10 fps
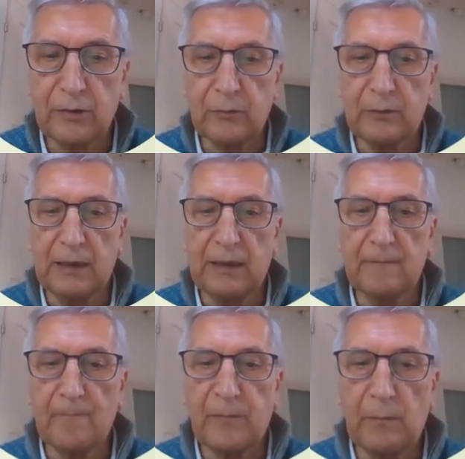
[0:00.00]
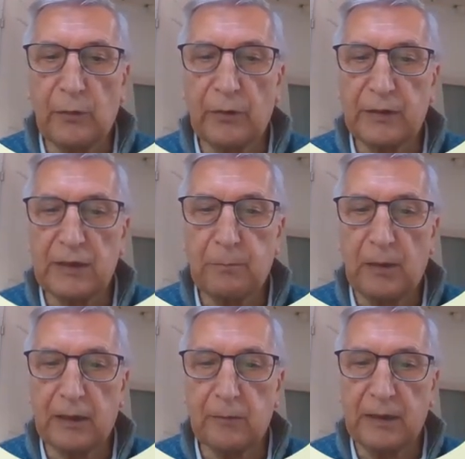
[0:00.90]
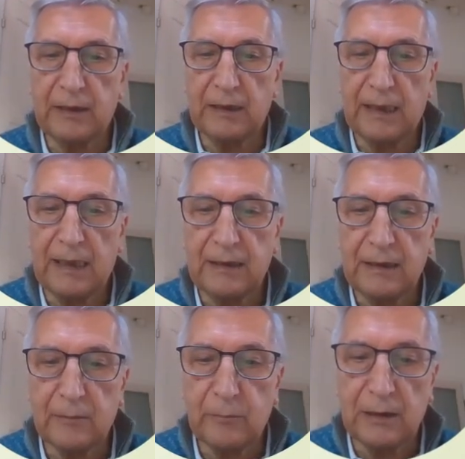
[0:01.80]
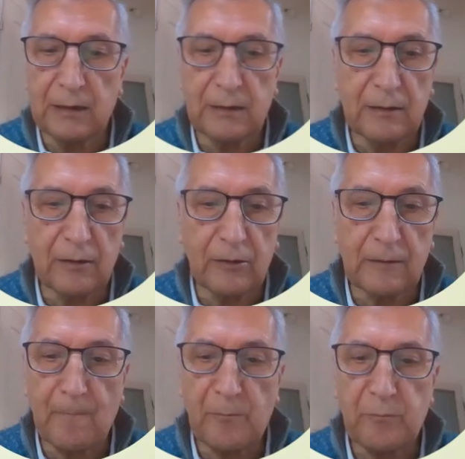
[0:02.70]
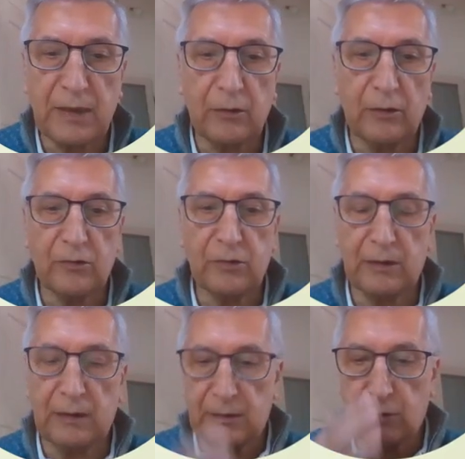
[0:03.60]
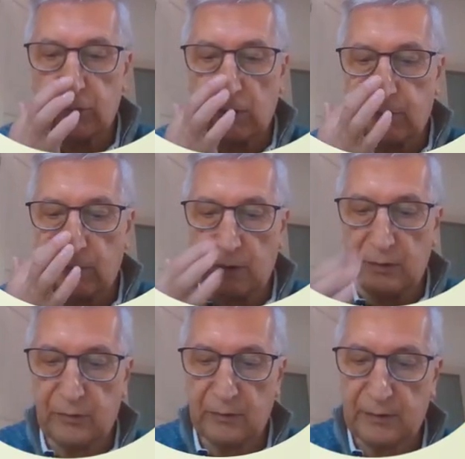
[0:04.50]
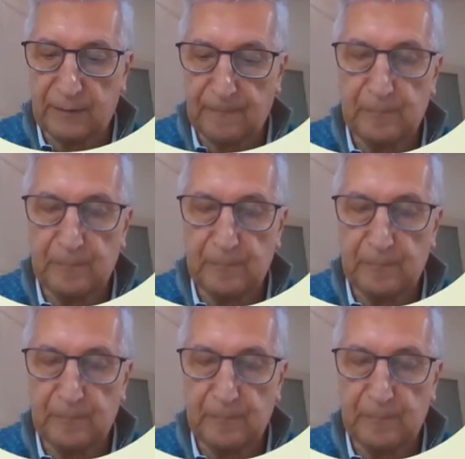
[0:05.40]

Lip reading: today, both inspired by AI and built on psychological and social foundations.